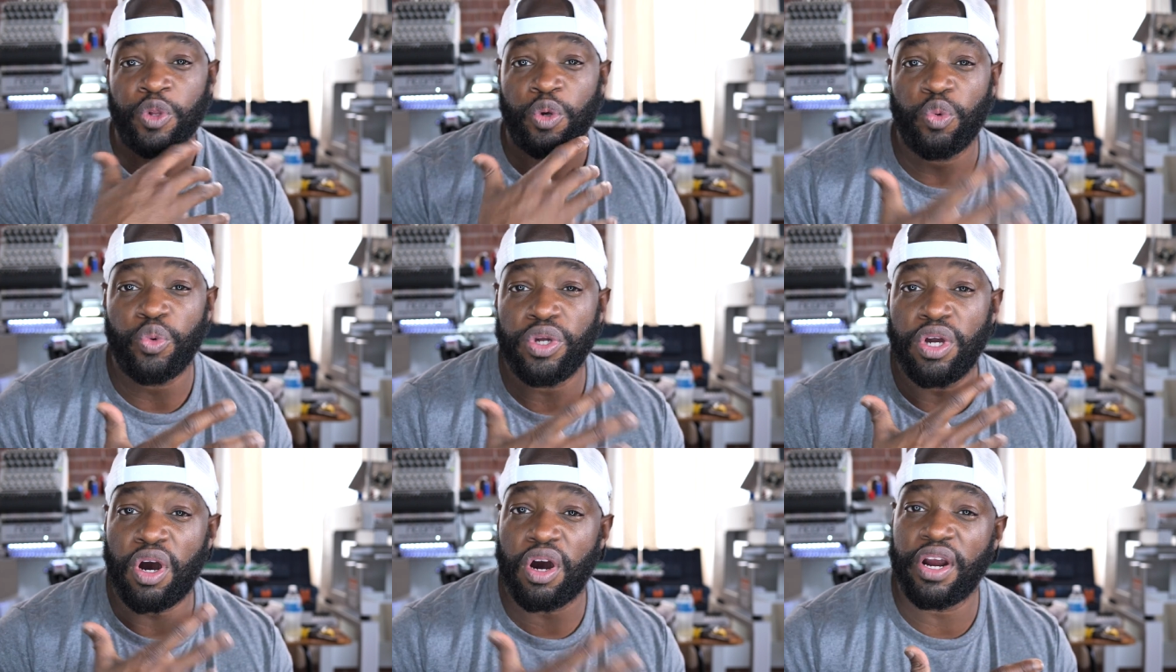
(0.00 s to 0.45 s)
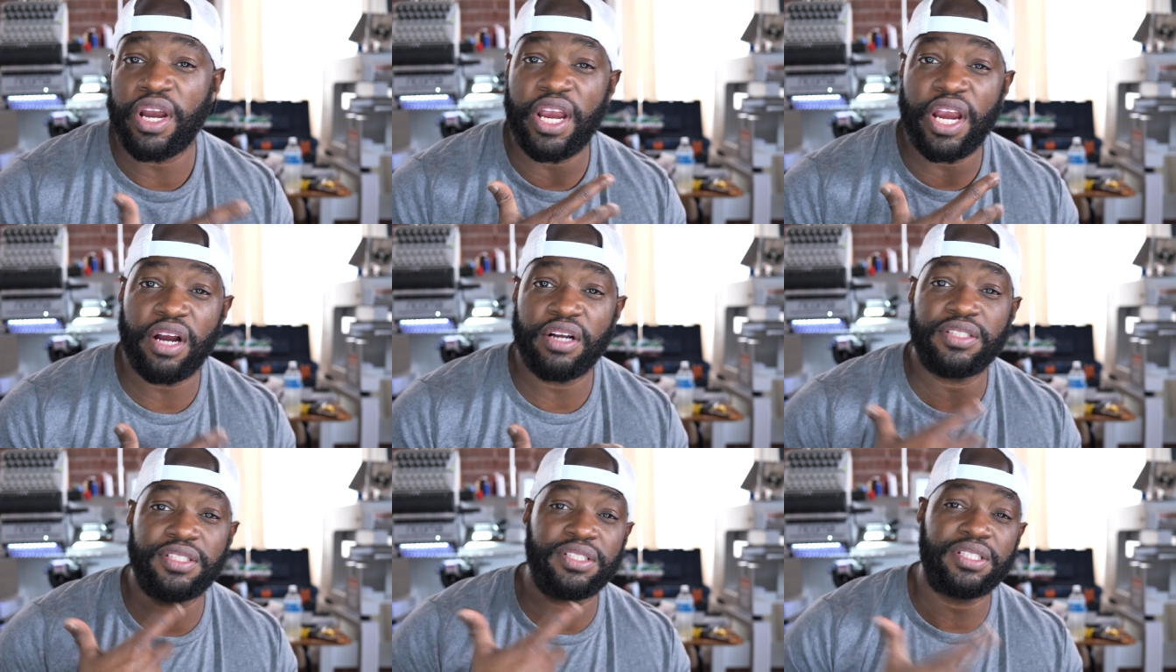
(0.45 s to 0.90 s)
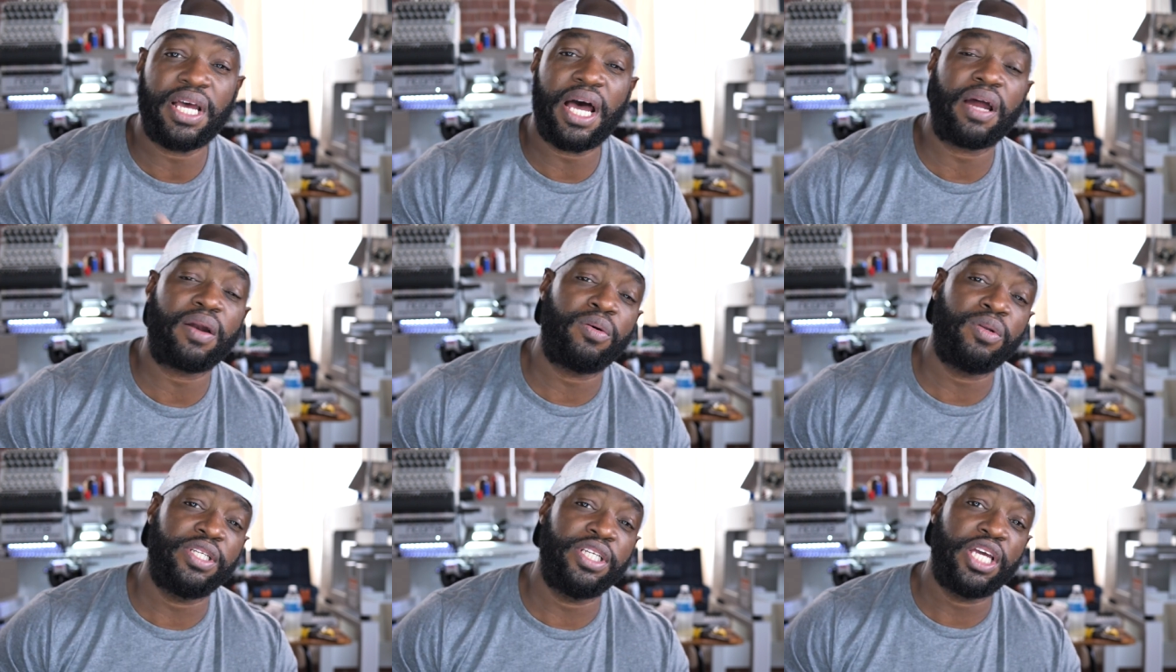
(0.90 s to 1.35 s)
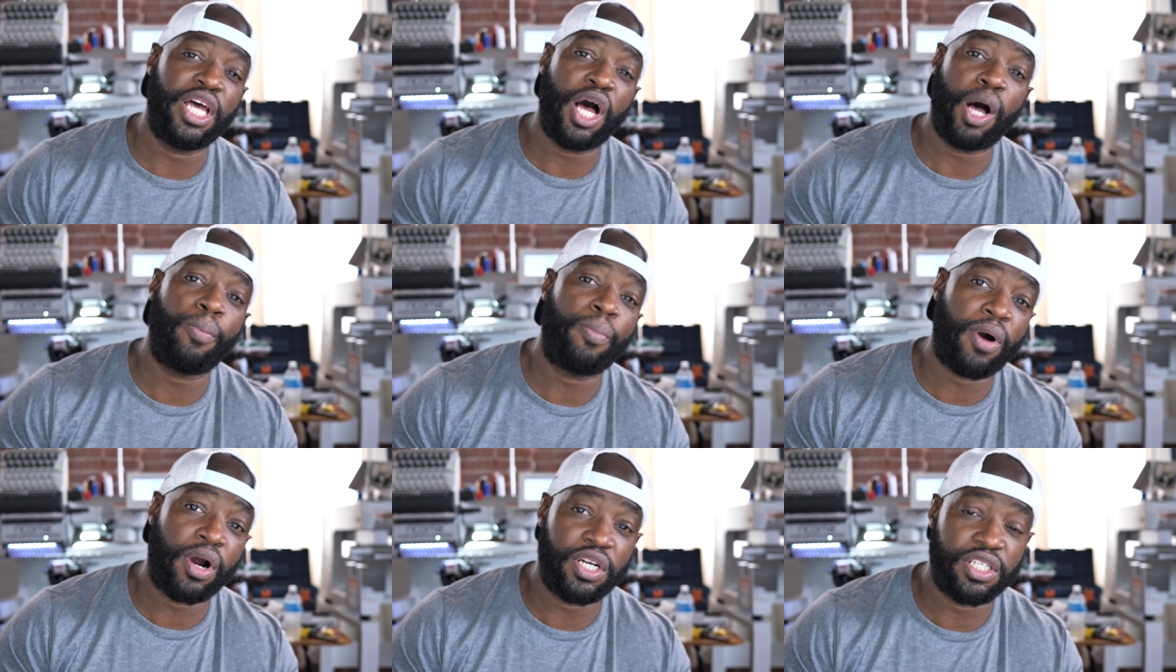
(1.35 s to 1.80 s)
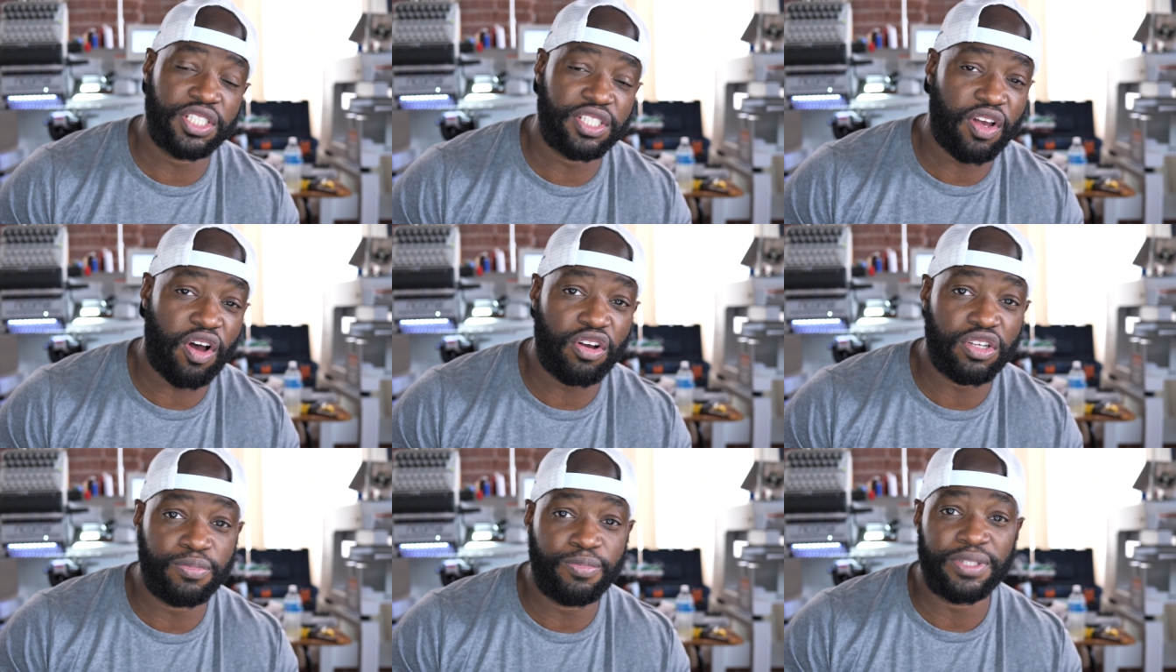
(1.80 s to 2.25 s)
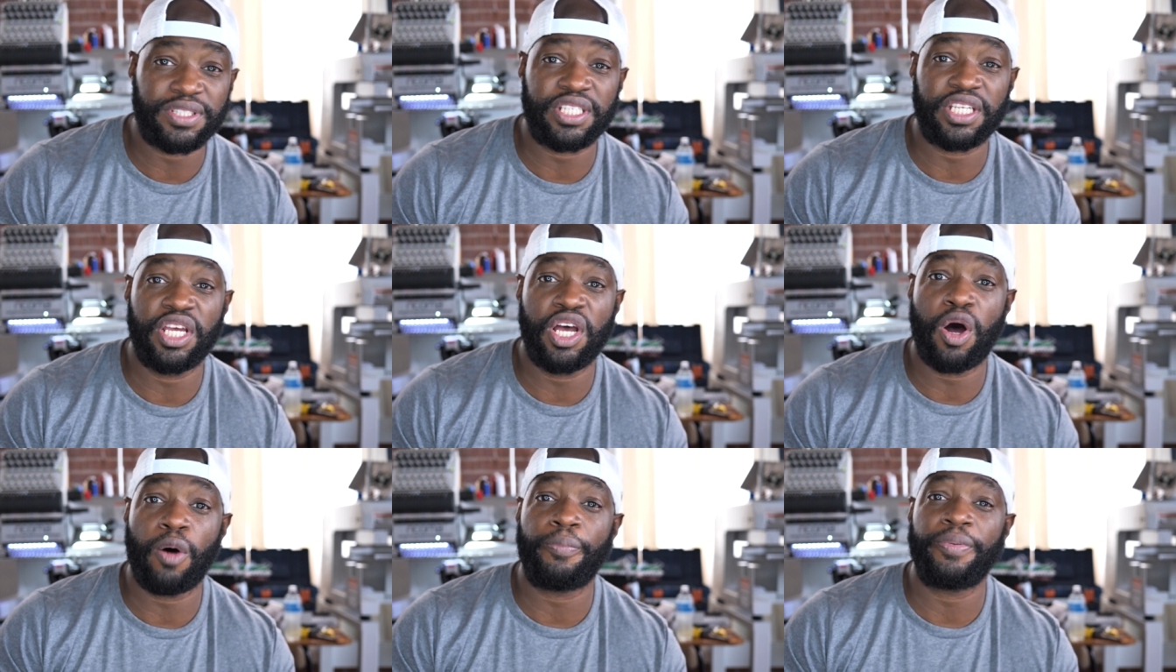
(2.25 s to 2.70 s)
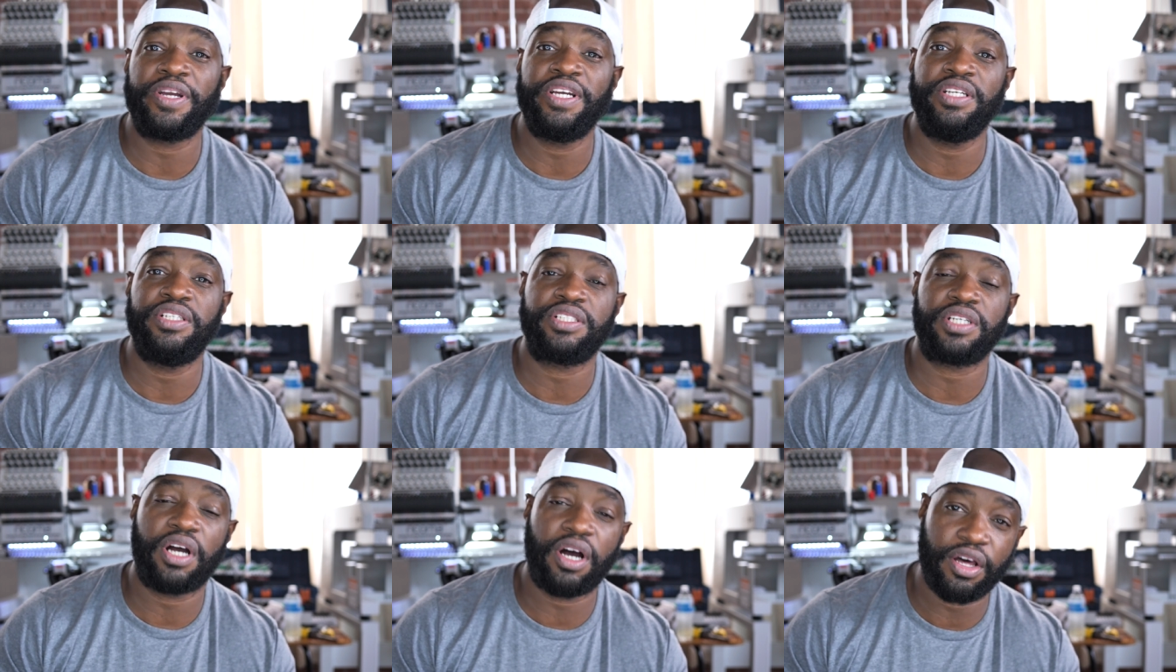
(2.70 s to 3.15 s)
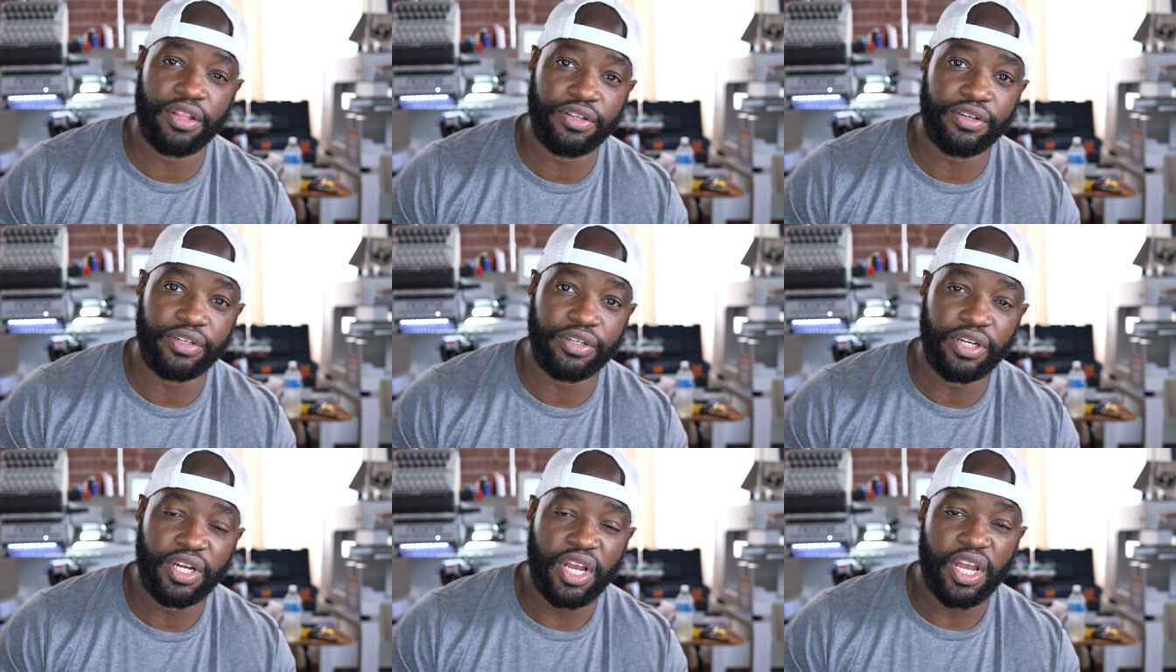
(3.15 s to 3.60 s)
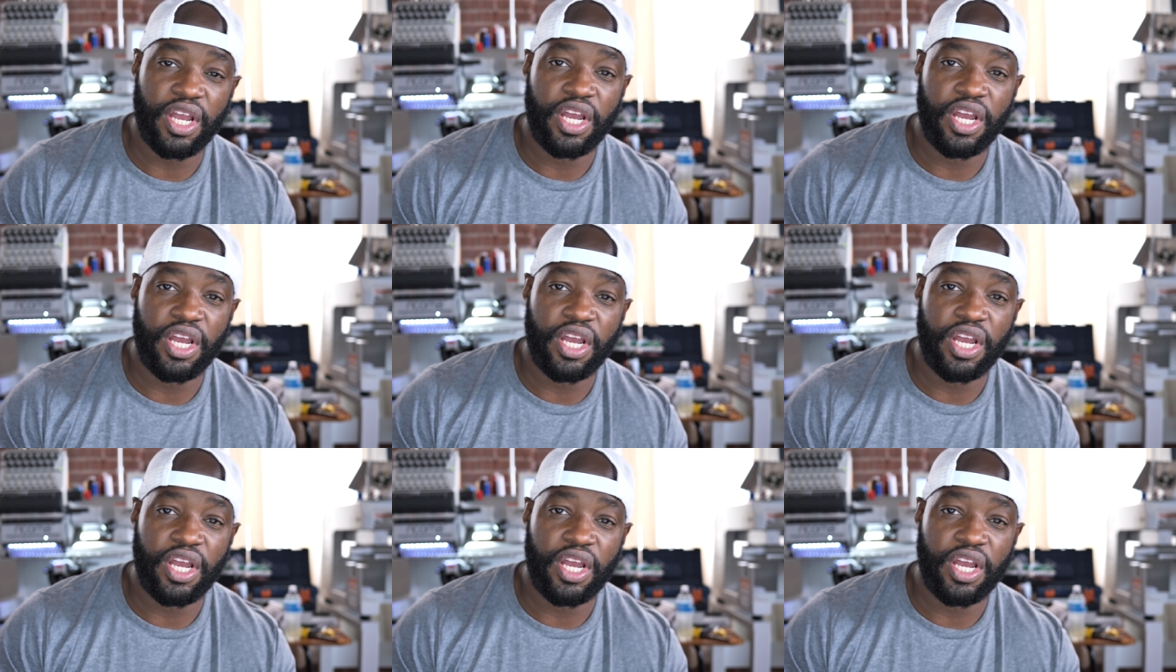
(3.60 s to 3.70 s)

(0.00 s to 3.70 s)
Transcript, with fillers: We are here to not only help ourselves, but to help each other.